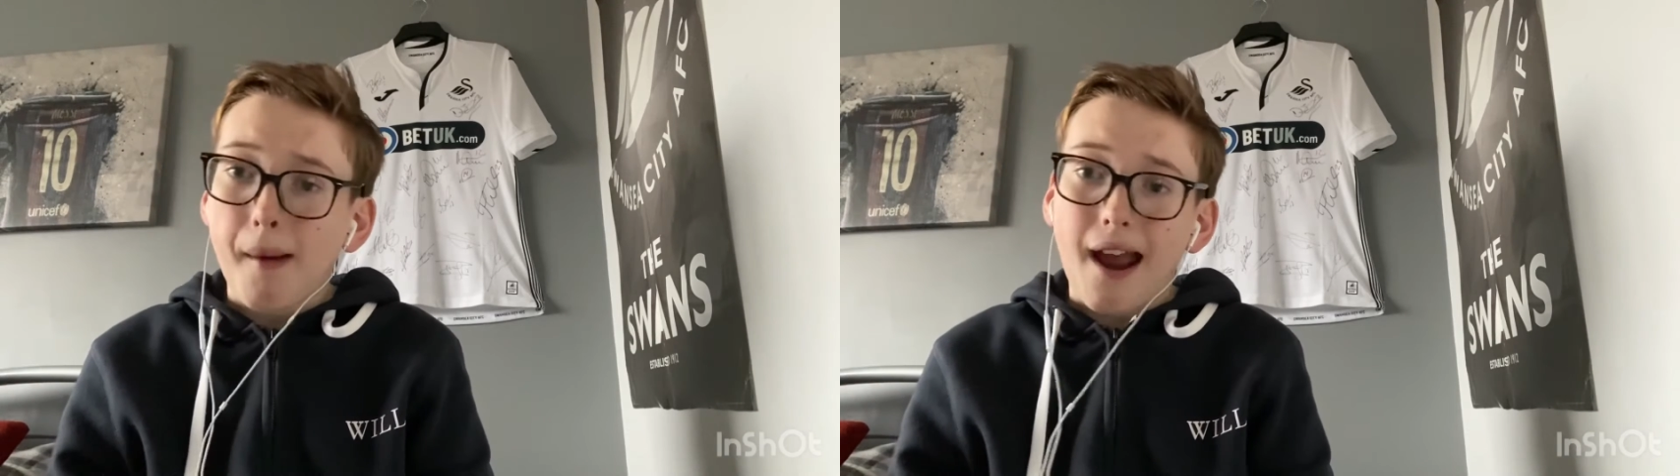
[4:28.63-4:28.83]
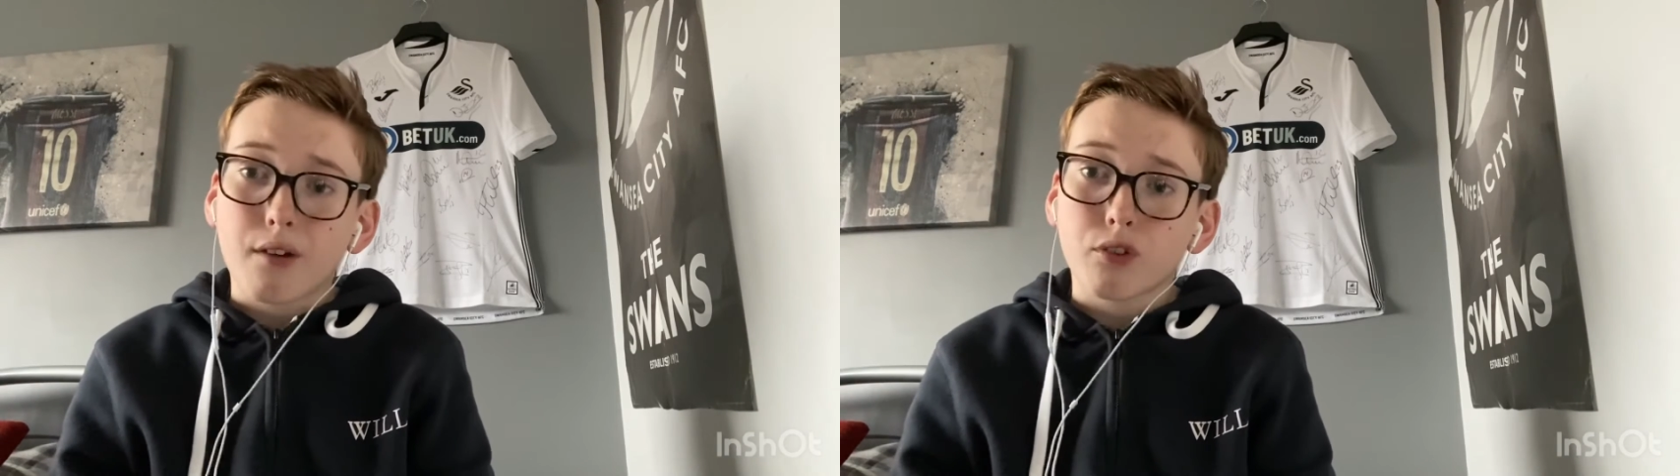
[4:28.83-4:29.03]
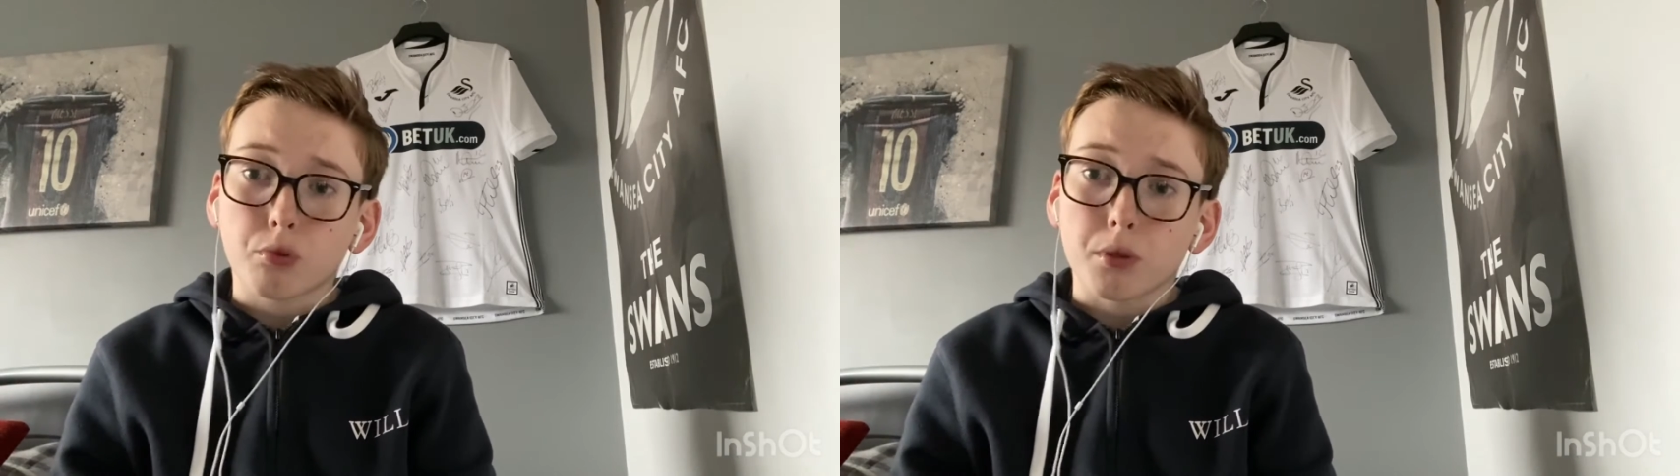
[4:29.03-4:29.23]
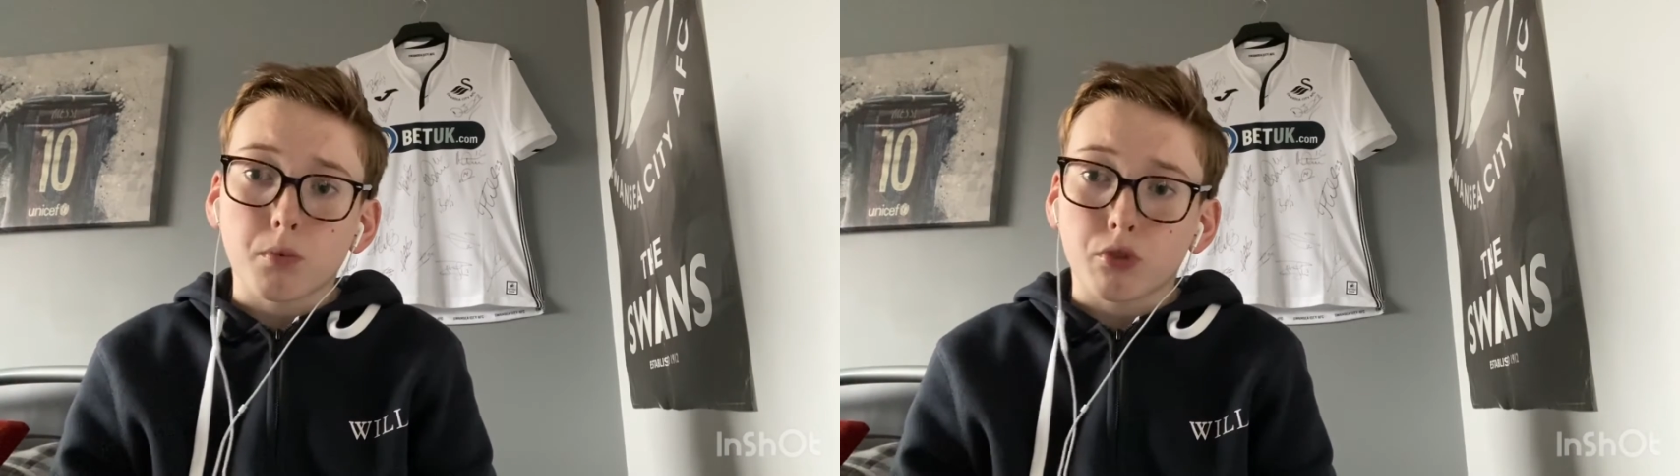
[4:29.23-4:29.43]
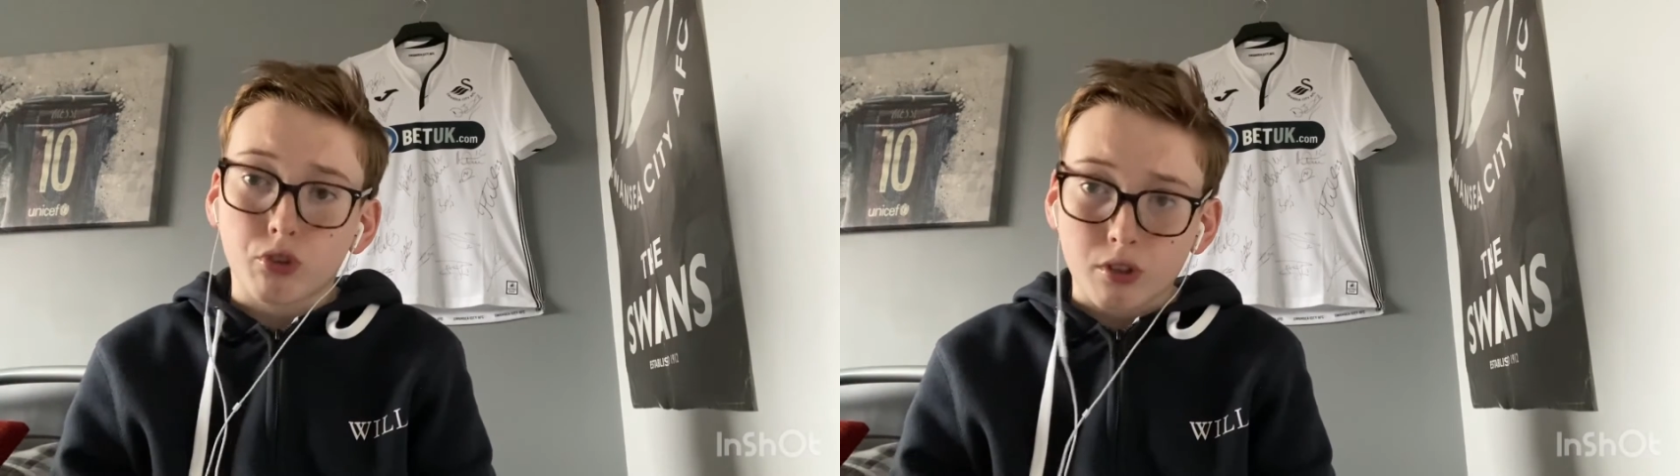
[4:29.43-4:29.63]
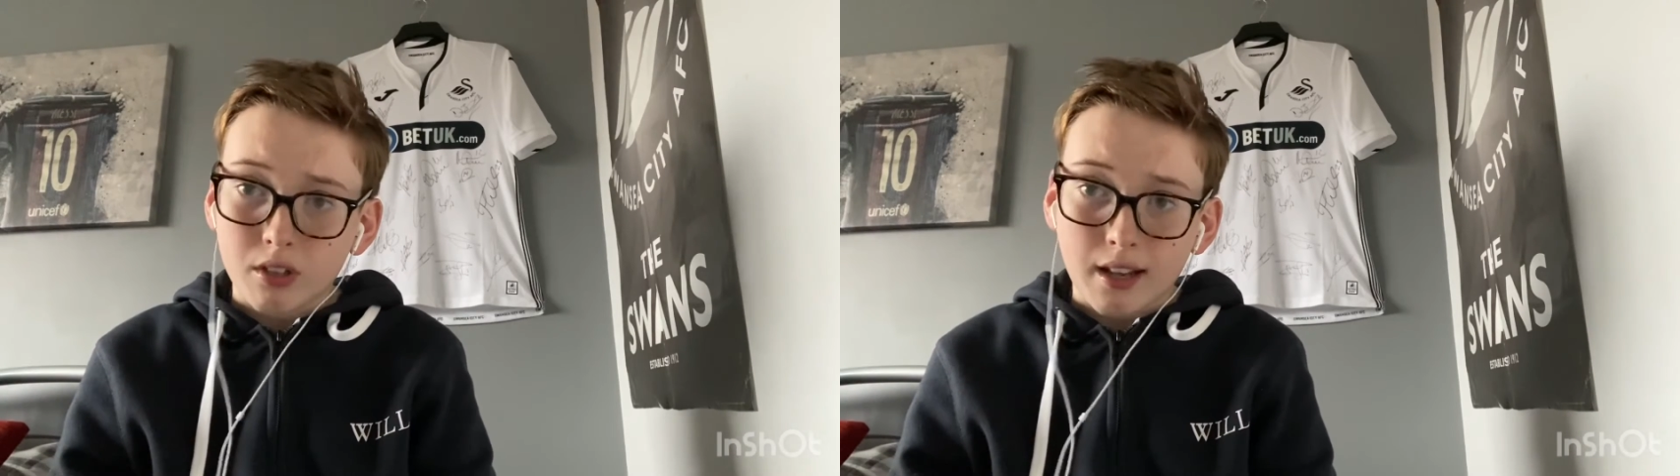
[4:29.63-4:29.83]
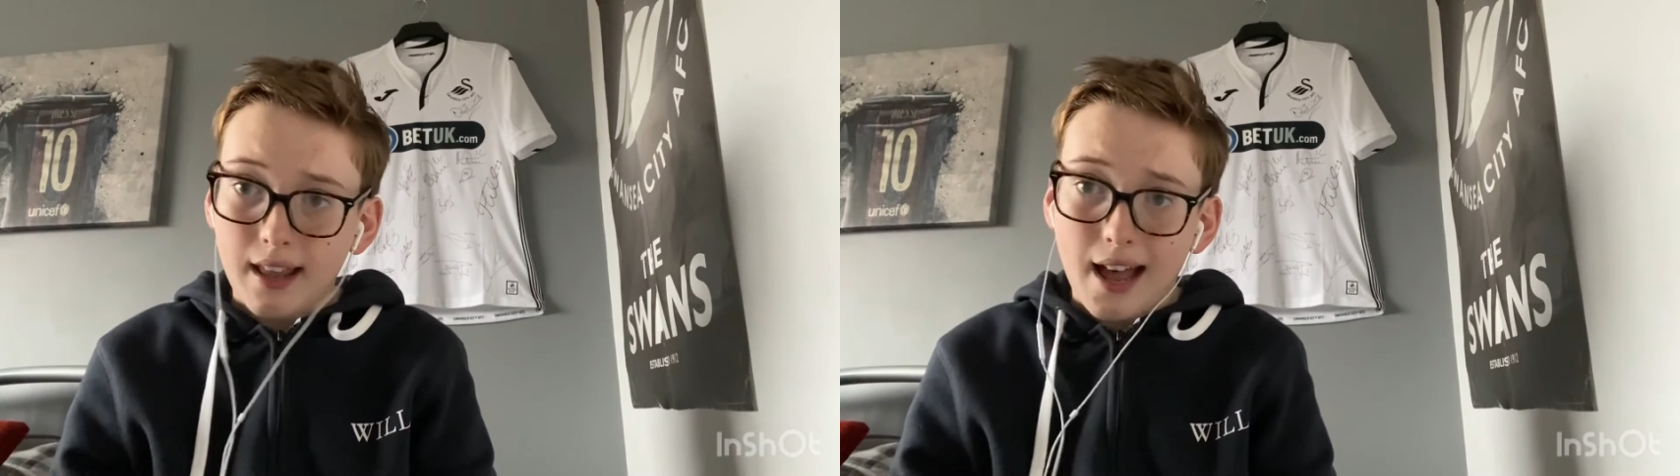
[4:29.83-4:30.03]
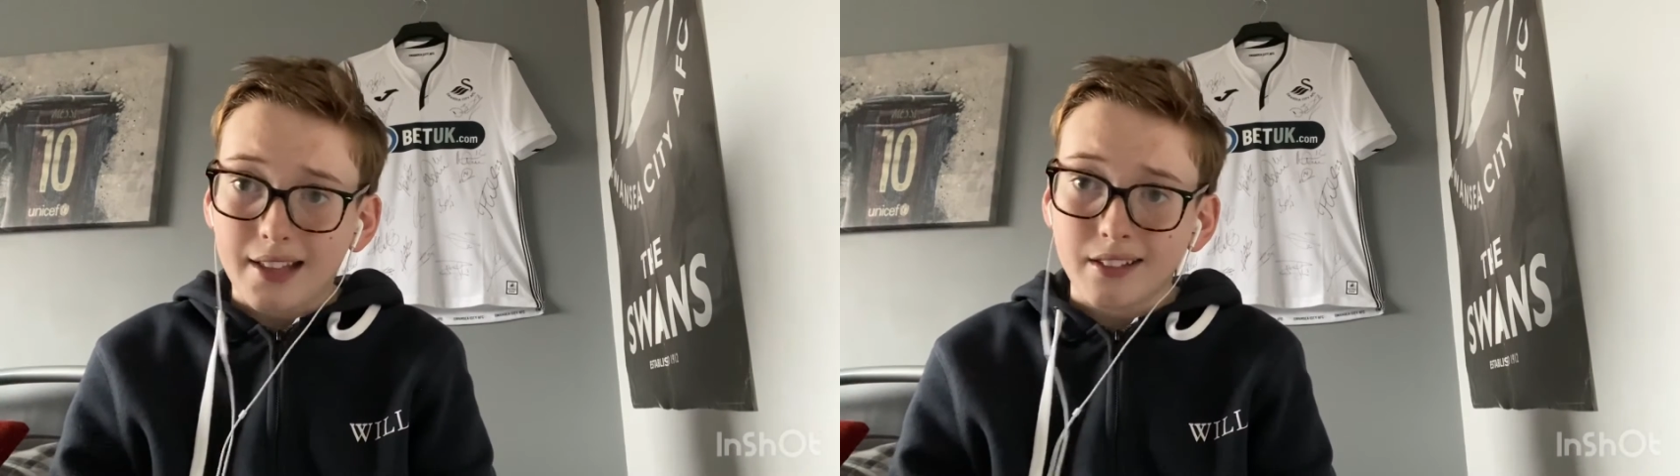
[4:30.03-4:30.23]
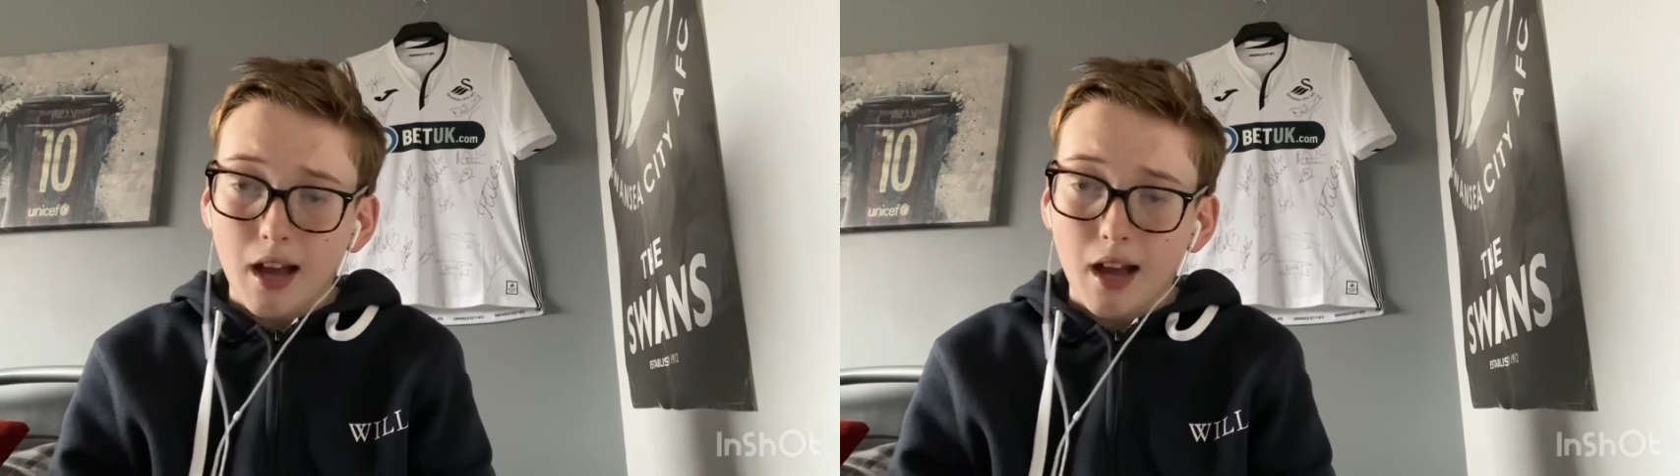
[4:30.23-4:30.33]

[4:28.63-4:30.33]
back three was class.